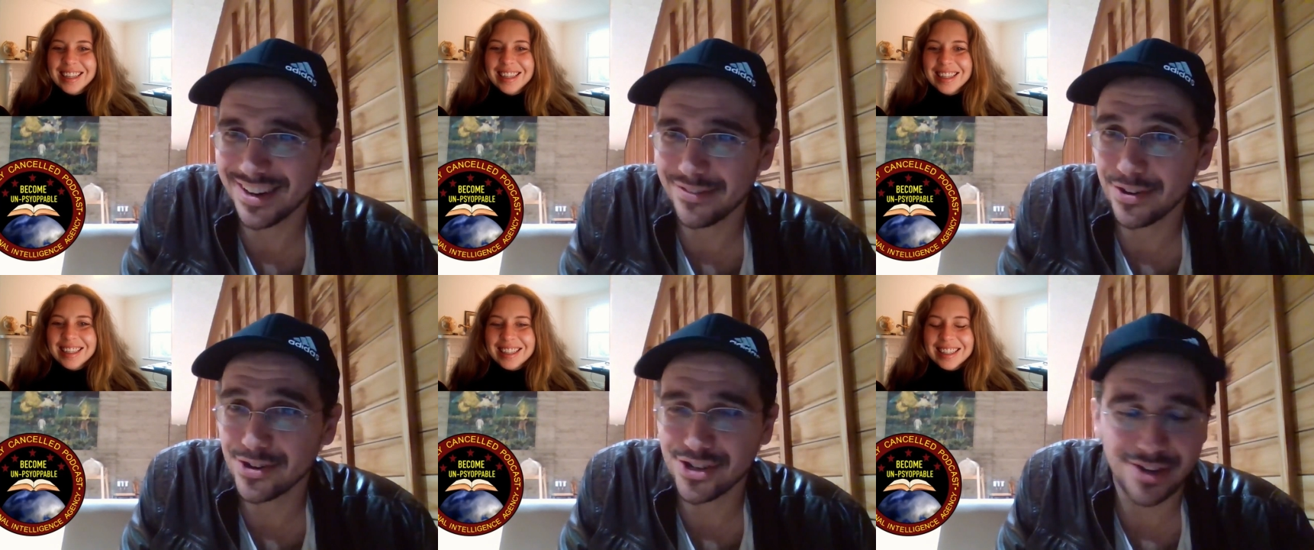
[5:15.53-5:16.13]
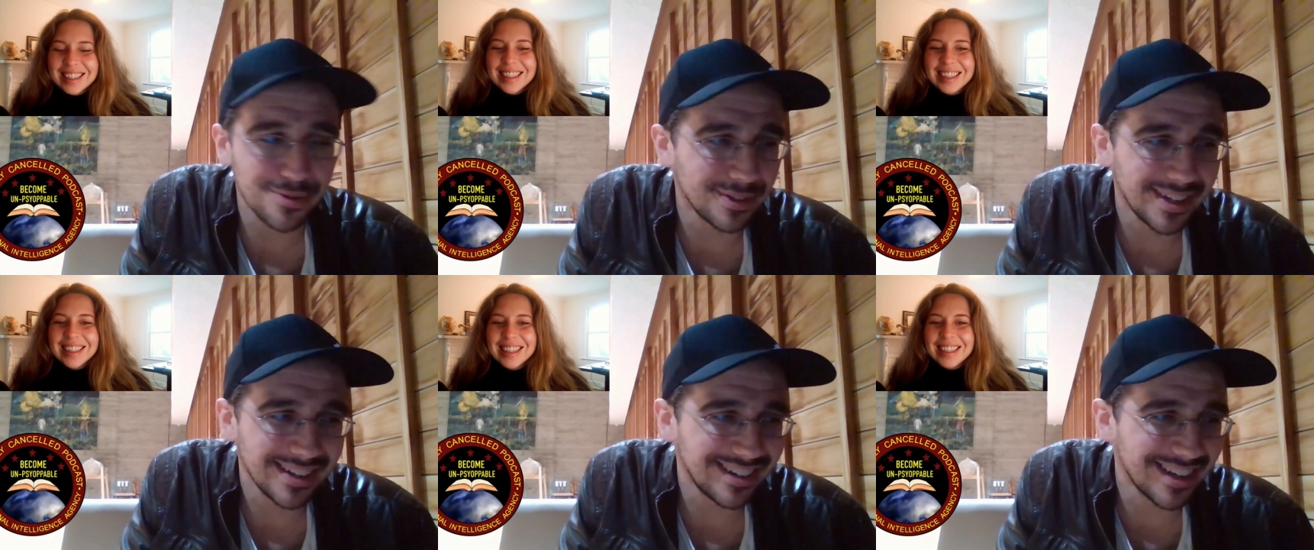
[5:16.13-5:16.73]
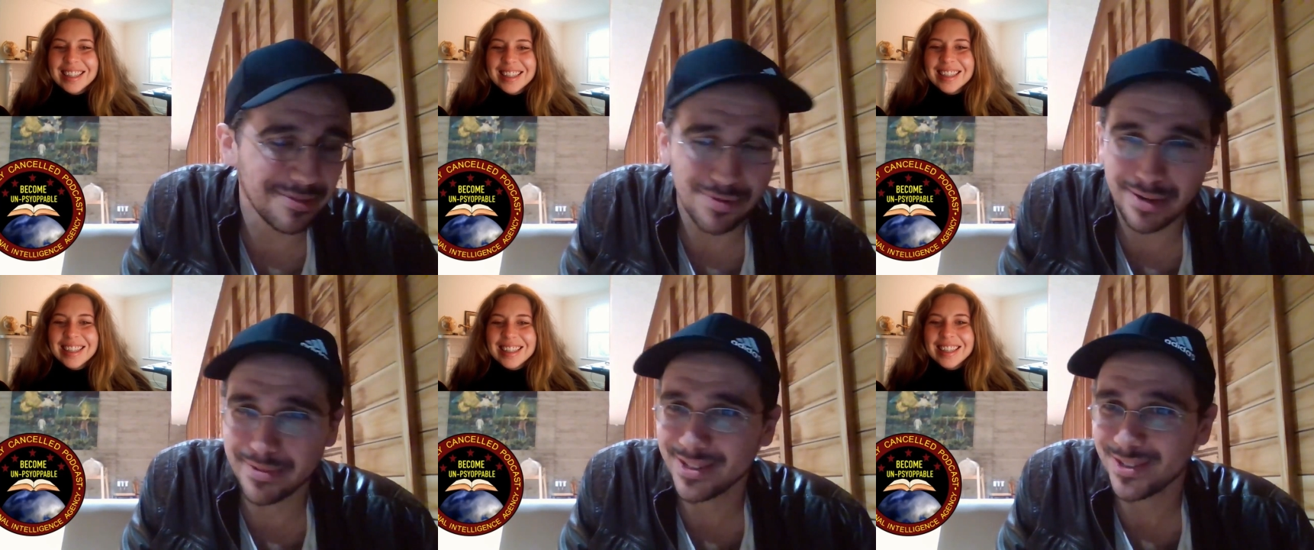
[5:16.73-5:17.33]
Speaker 1: is the Governor General, not
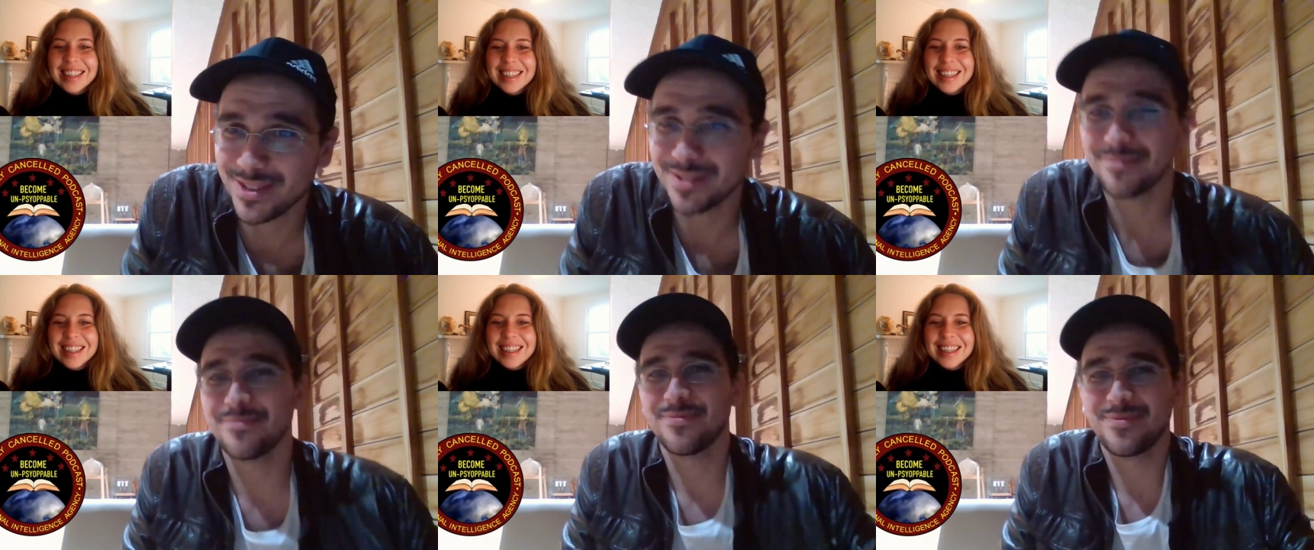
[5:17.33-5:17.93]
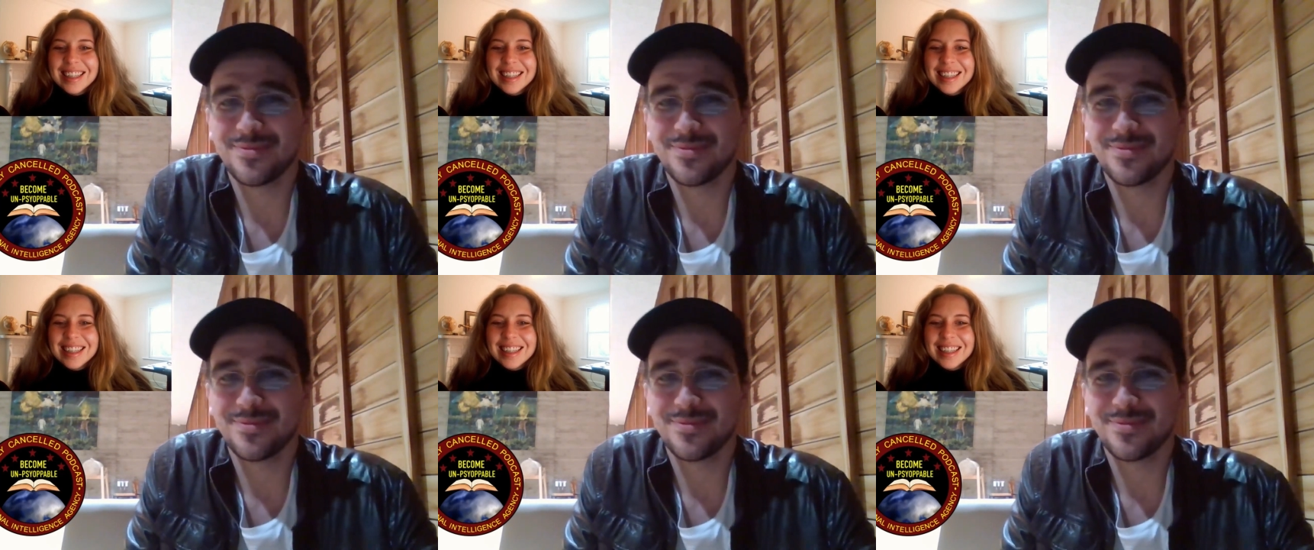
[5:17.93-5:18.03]
not the Prime Minister.